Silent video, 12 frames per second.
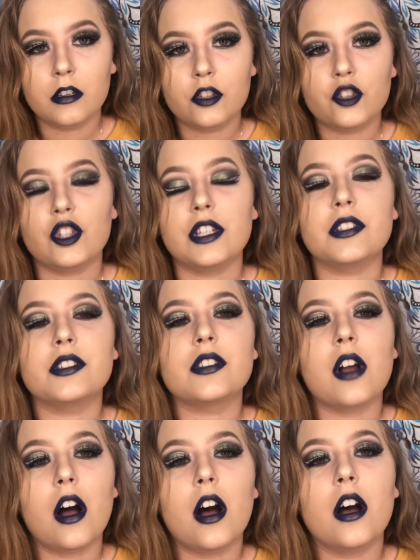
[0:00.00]
She
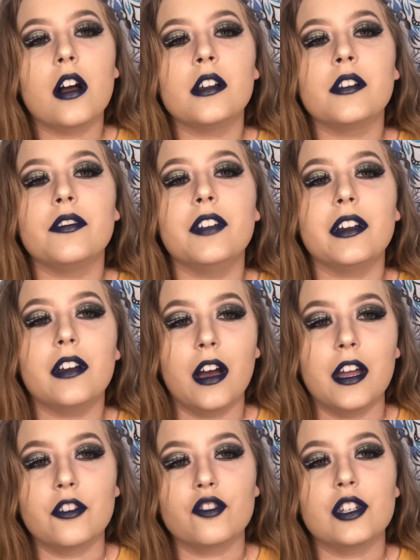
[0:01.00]
saw the
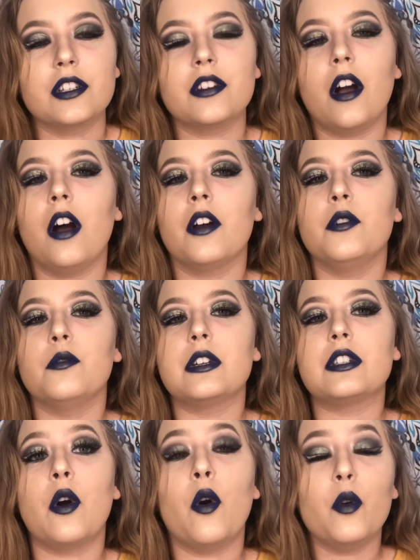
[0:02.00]
gun. She saw who
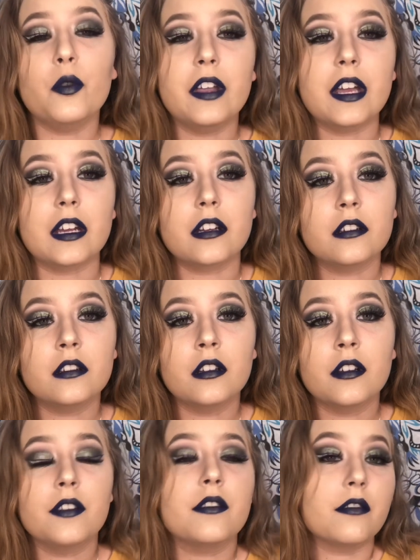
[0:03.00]
was holding
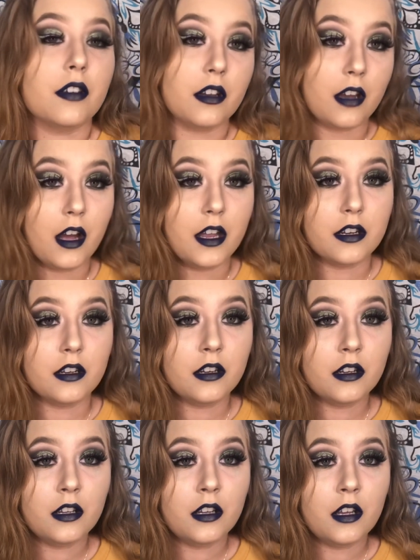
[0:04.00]
the gun.
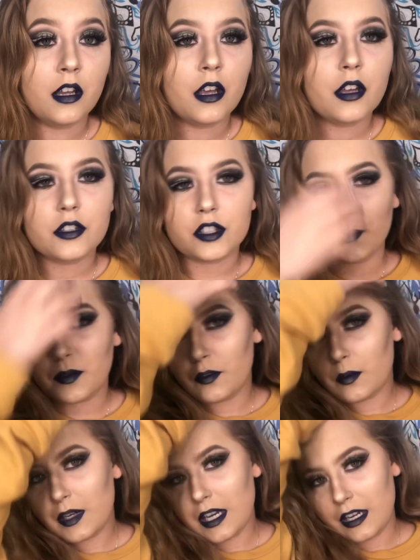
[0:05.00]
So
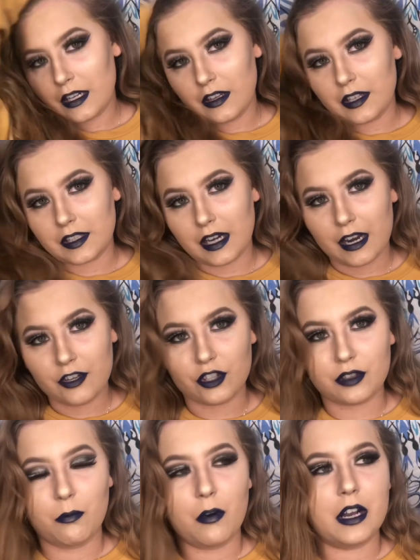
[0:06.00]
before we get into this, I
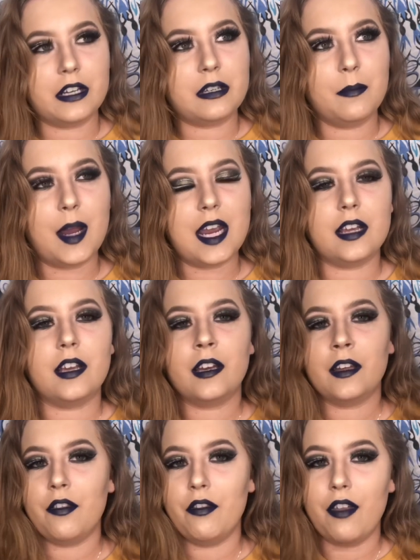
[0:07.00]
just want to make
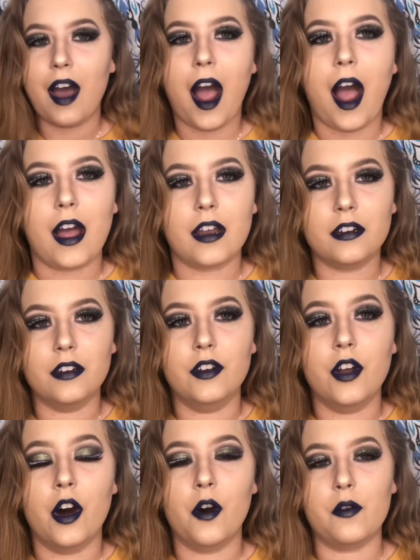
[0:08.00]
that
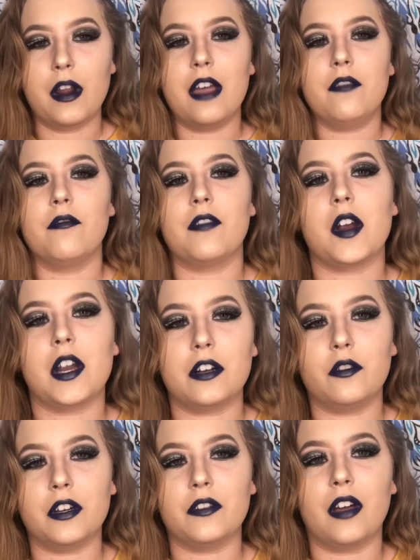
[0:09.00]
known and very
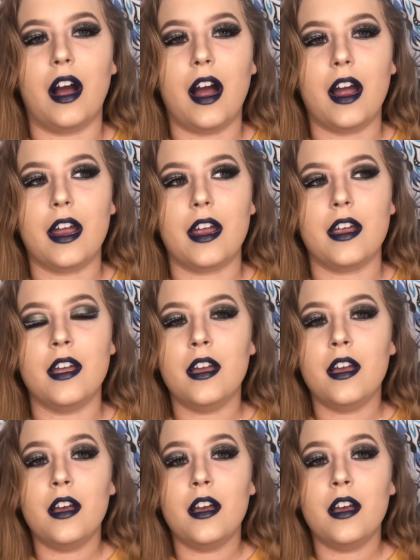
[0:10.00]
clear that I